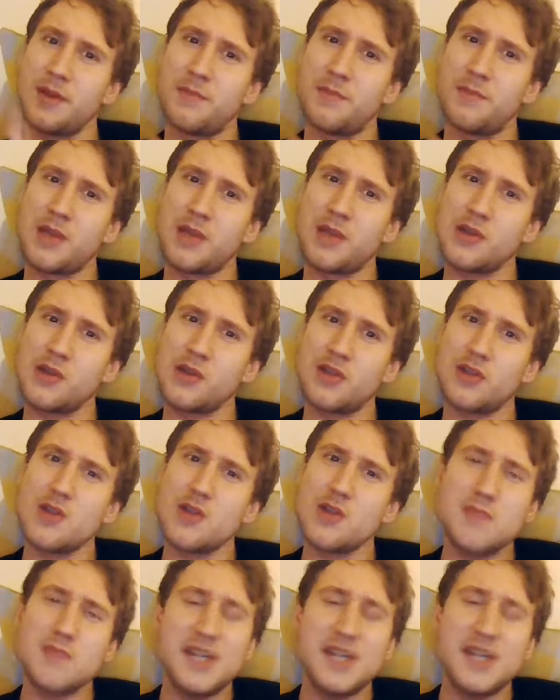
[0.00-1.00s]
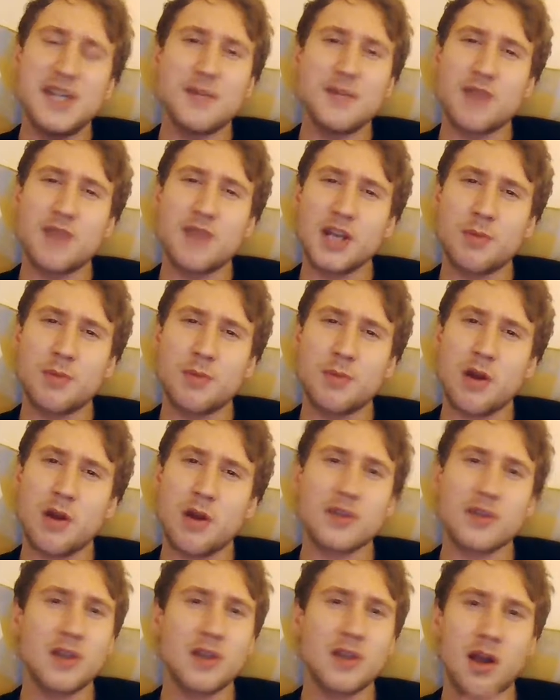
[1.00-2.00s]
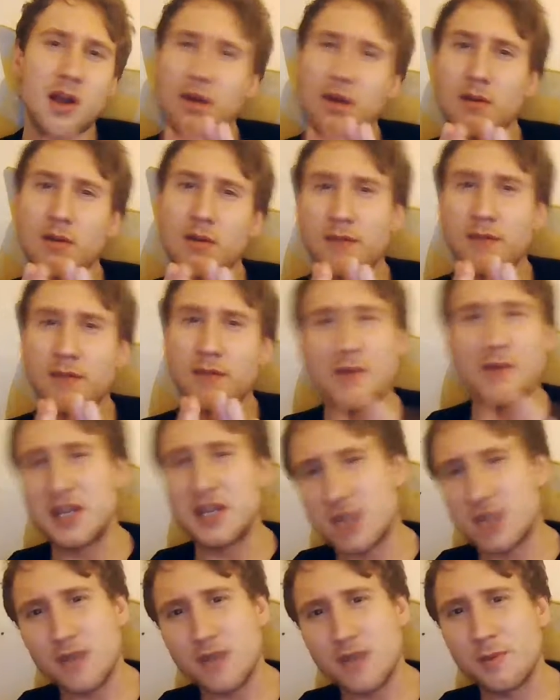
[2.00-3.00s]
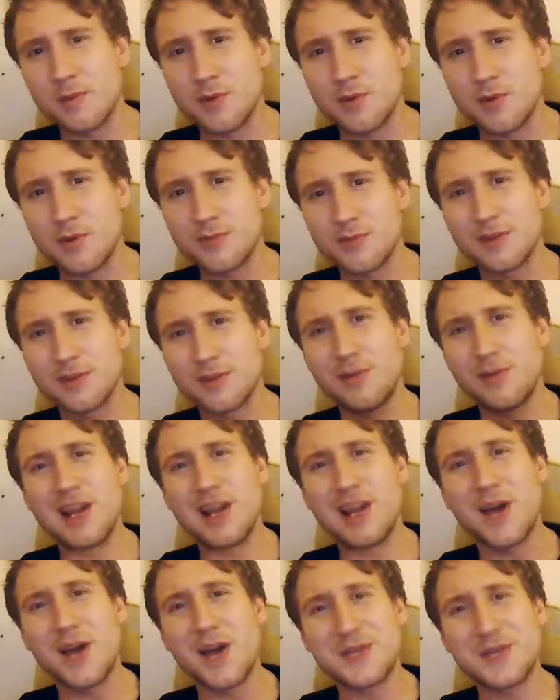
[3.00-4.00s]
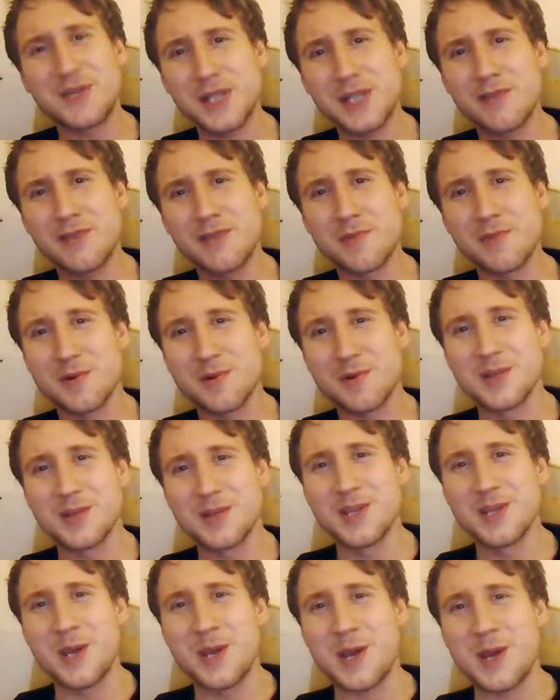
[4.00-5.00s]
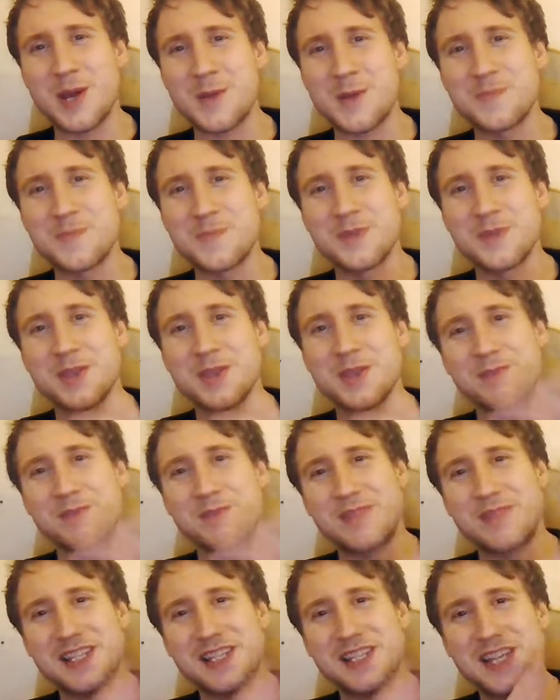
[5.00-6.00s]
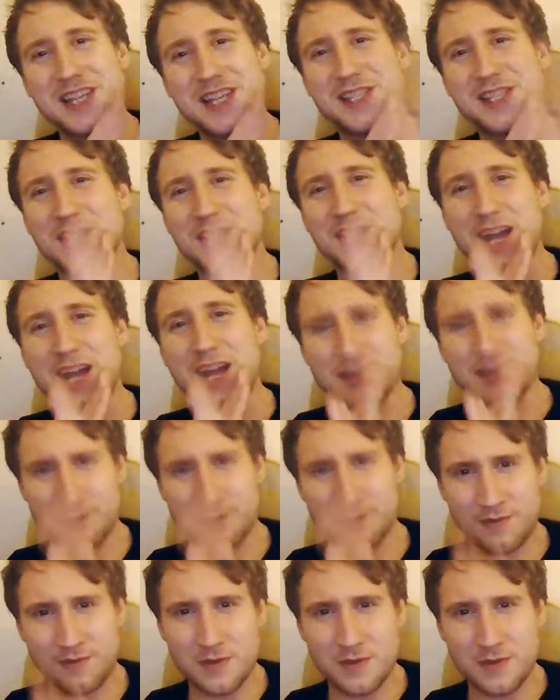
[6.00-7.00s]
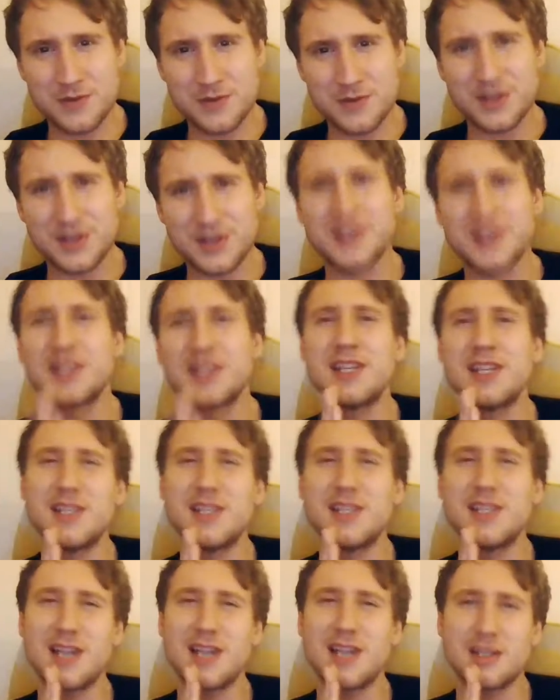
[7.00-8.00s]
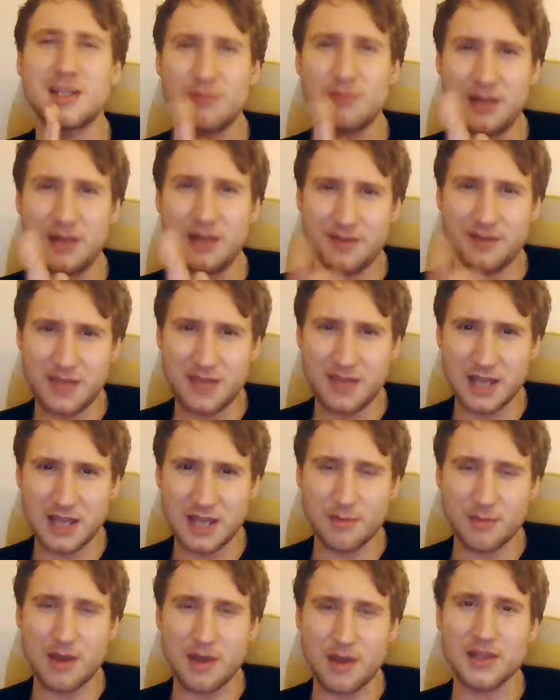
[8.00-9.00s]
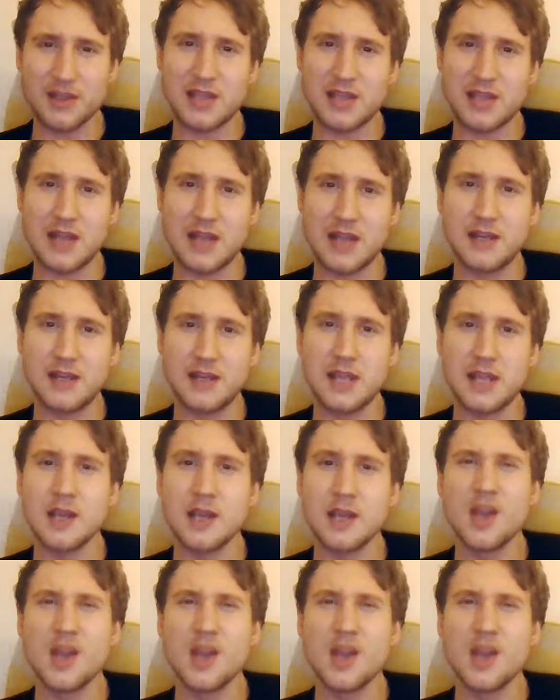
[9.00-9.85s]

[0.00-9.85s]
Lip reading: because those medium range pots are very achievable. They really are achievable, but it teaches you how to focus. It teaches you how to really think about your technique.